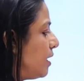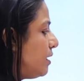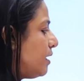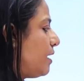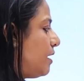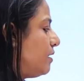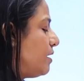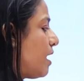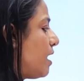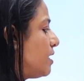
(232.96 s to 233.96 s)
hilly
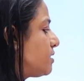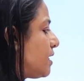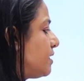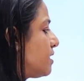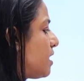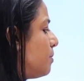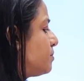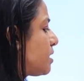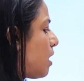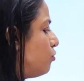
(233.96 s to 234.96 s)
areas, it
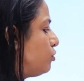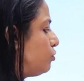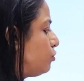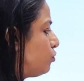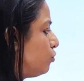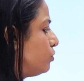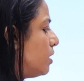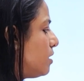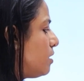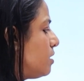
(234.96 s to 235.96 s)
comes out to
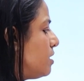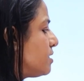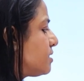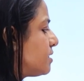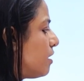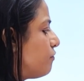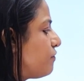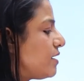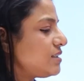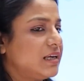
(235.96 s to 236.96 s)
the
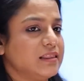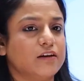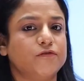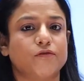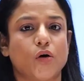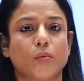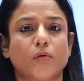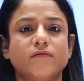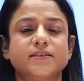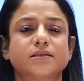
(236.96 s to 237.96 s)
surface in the form
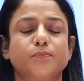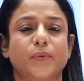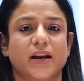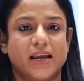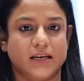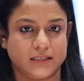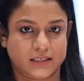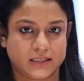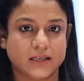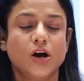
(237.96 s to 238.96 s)
of
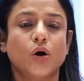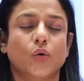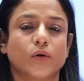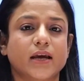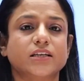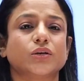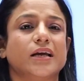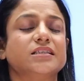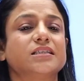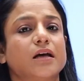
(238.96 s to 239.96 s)
springs. Okay, so
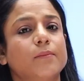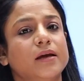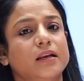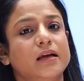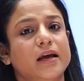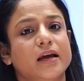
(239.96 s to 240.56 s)
in some hilly